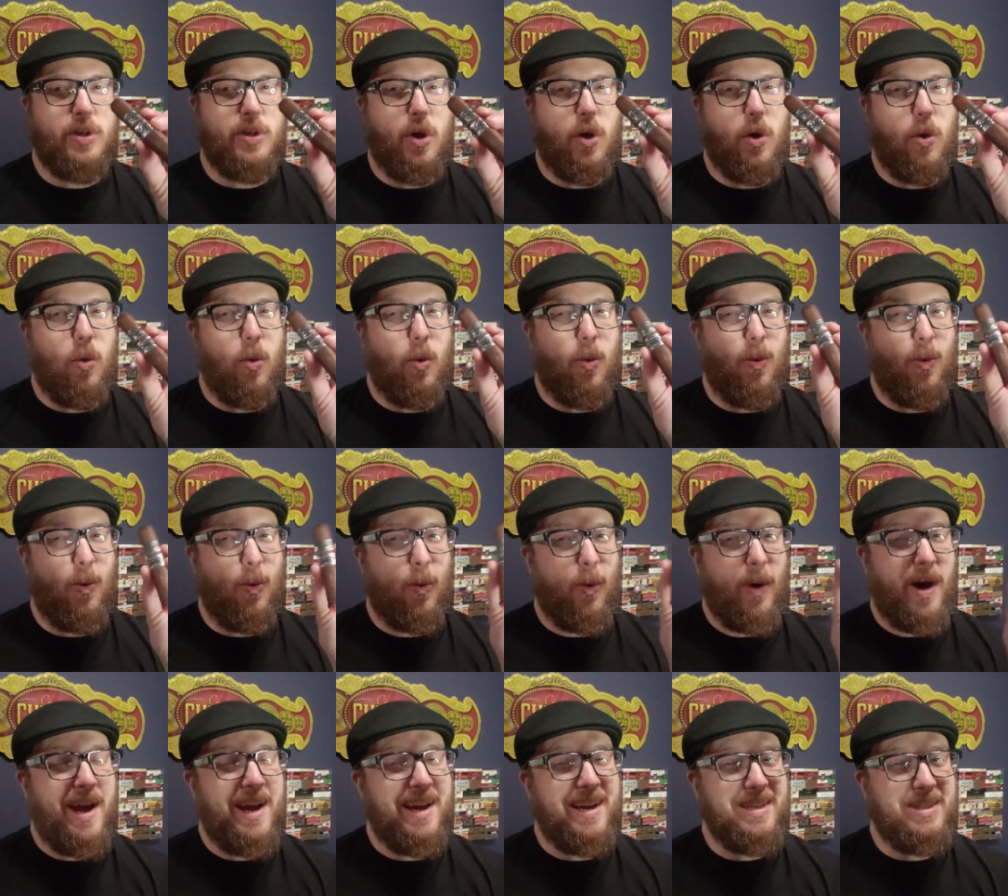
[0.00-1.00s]
So
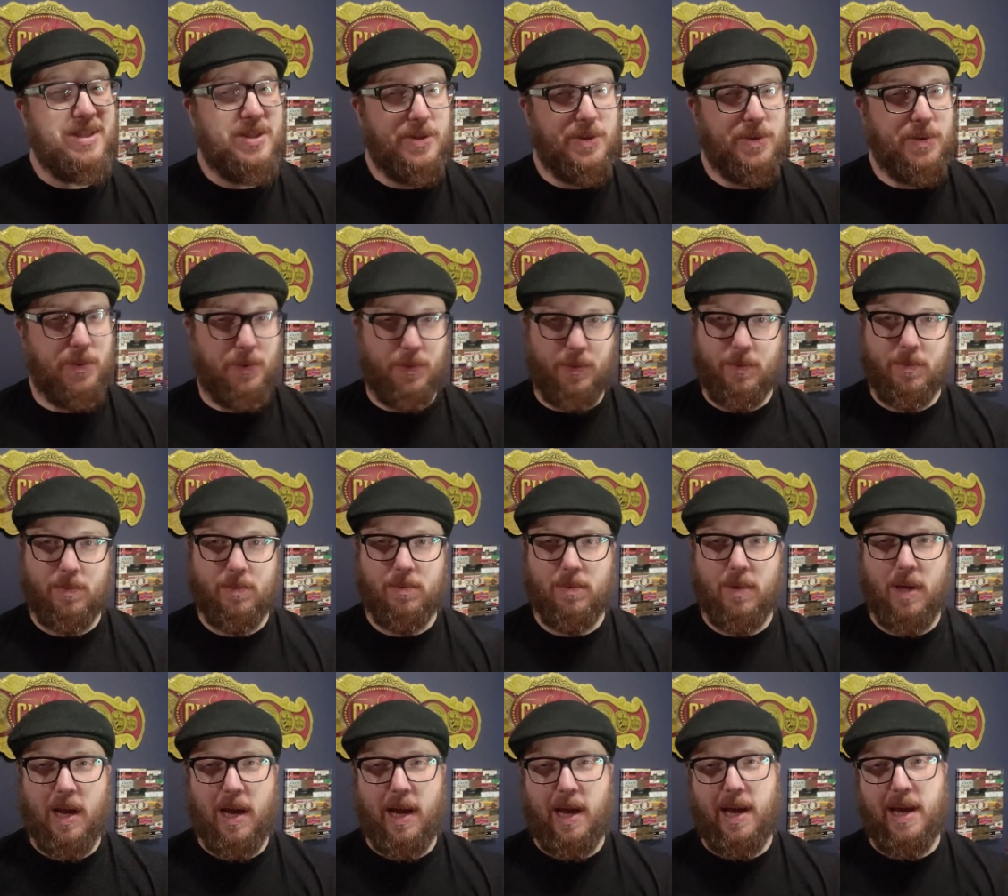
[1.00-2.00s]
why do
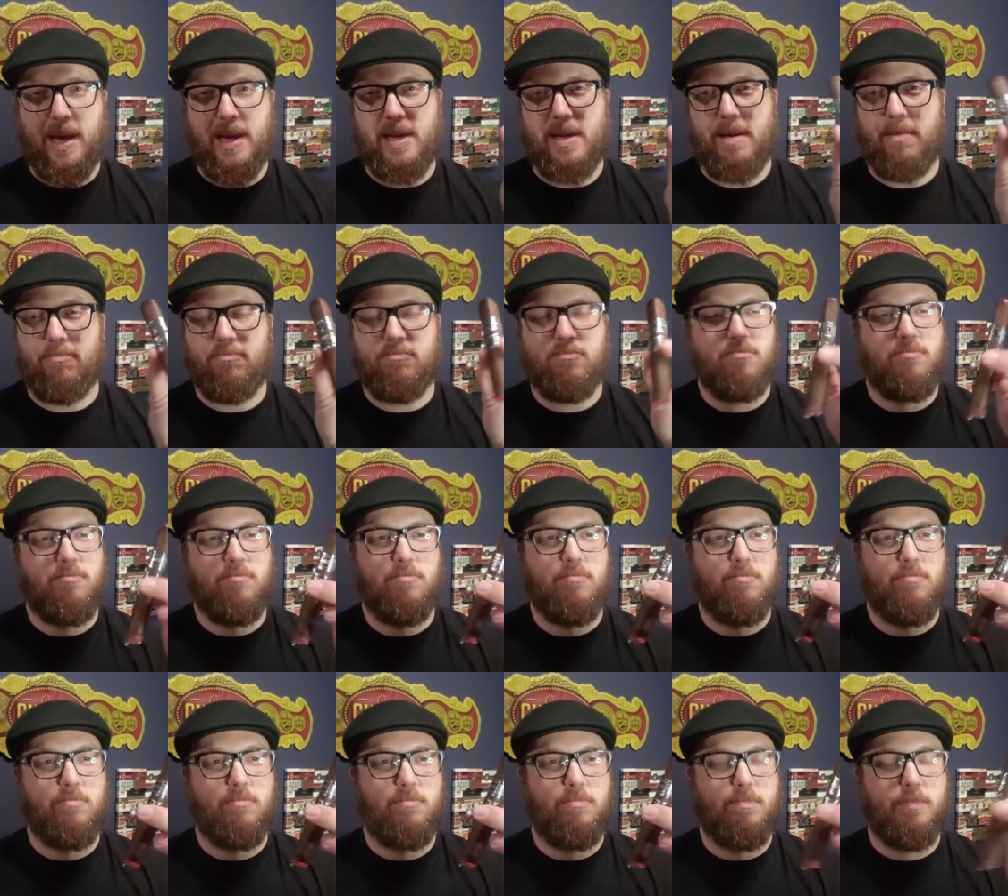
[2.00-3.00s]
I
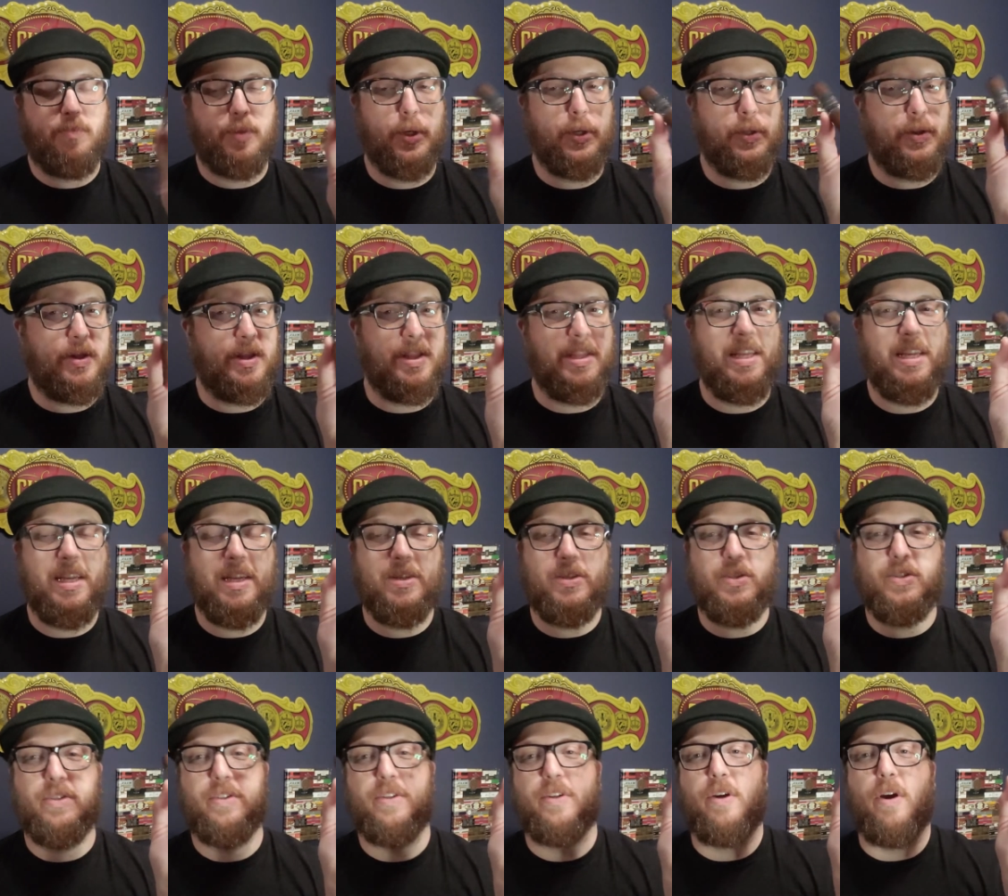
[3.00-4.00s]
put these
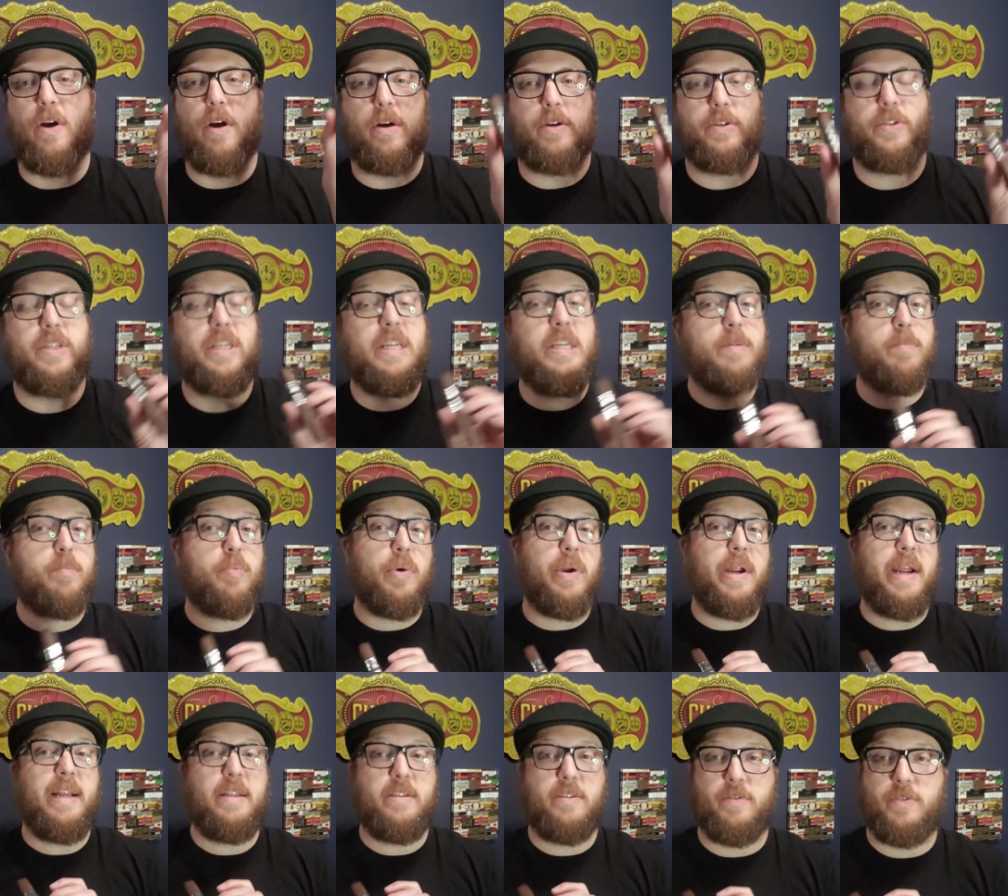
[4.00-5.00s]
cigars, these
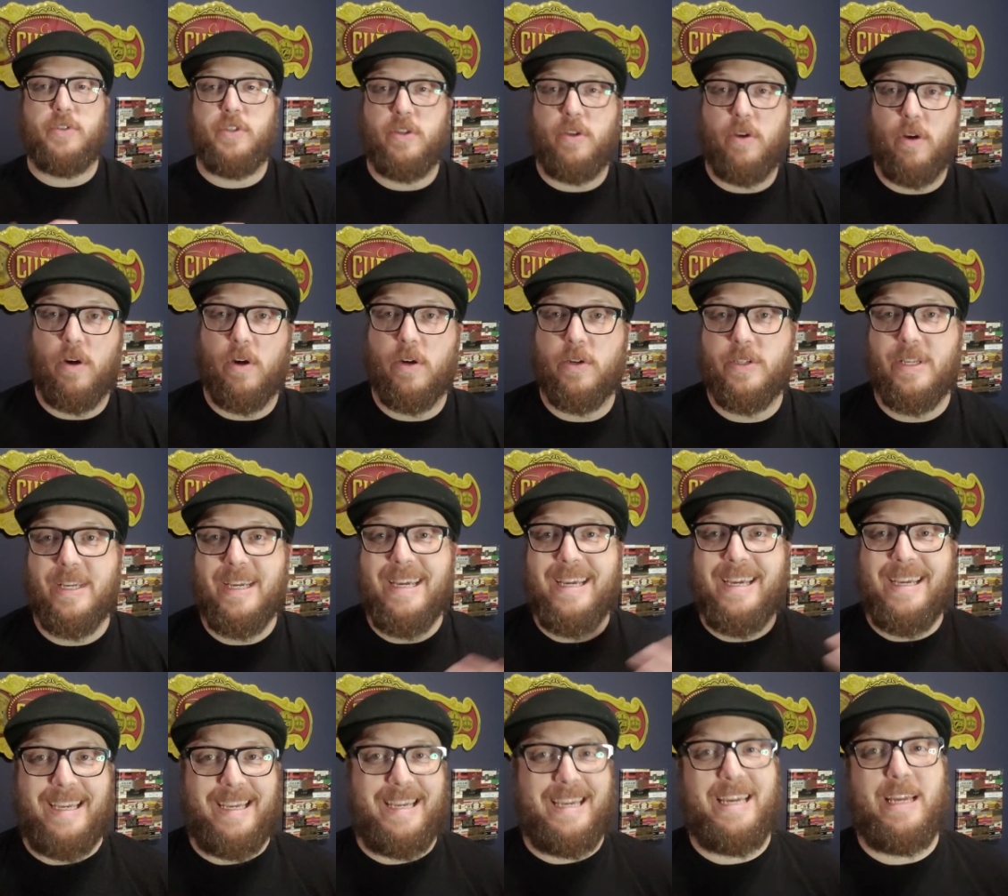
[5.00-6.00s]
brands of cigars,
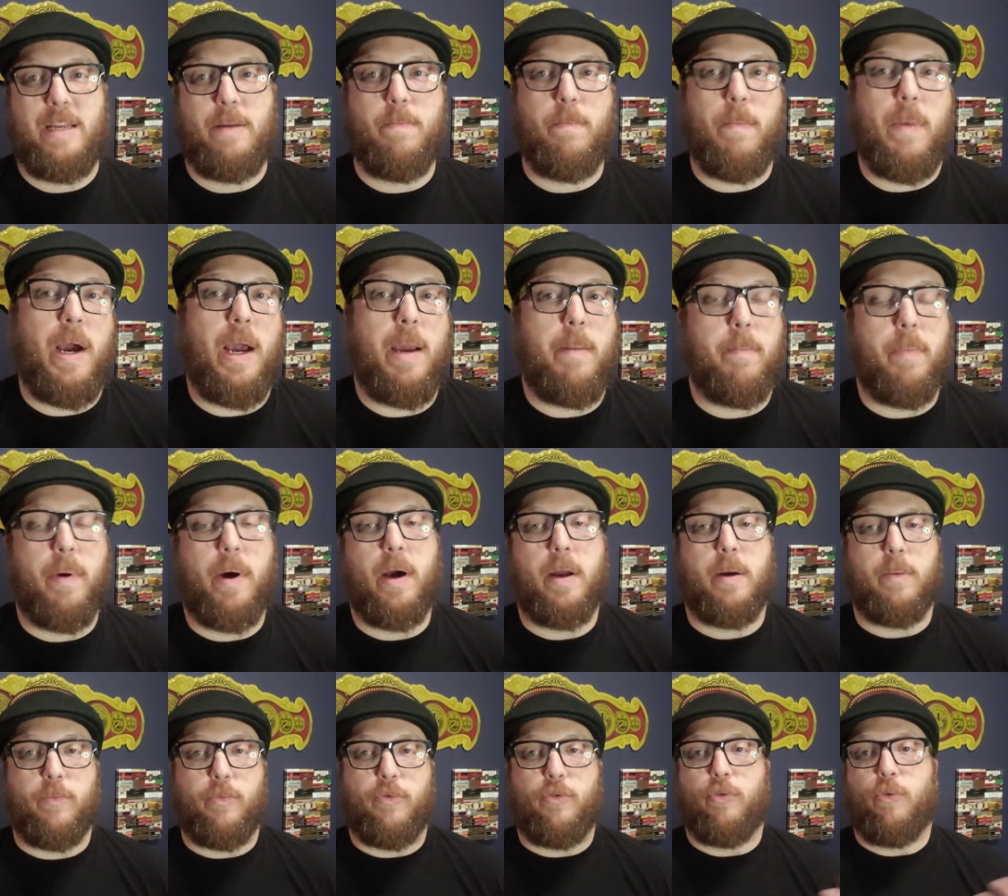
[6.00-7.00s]
in my
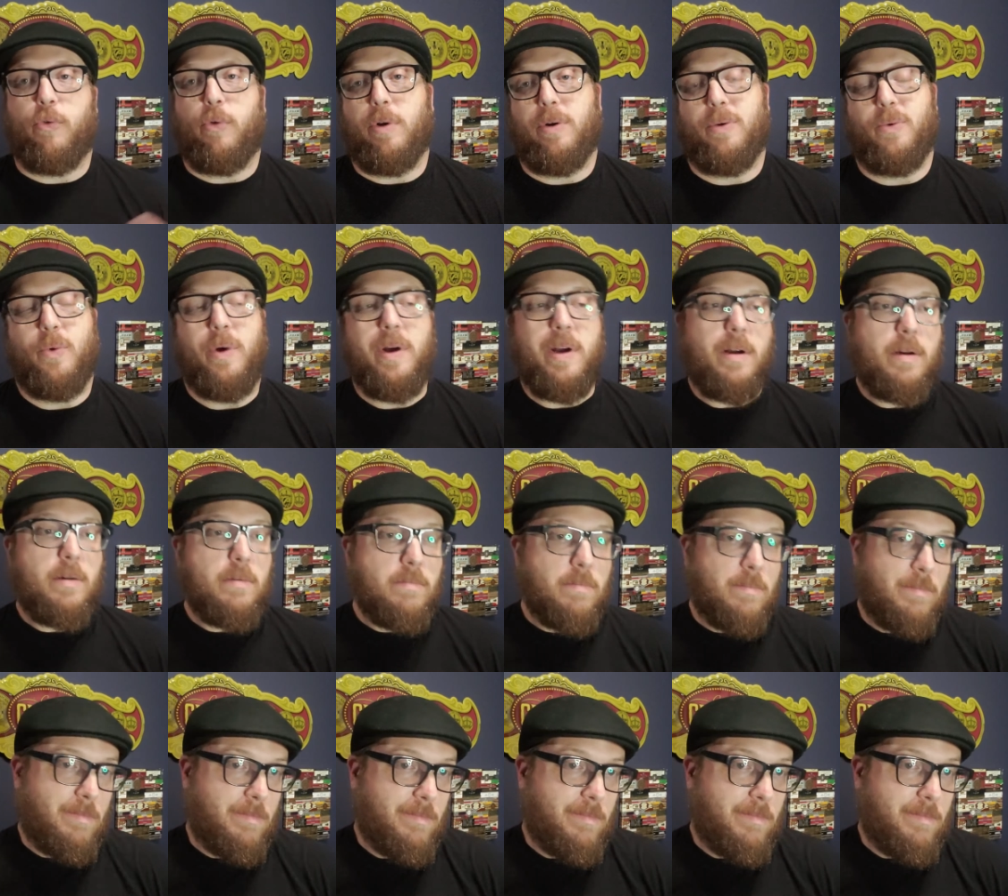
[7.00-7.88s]
bottom drawer? Well,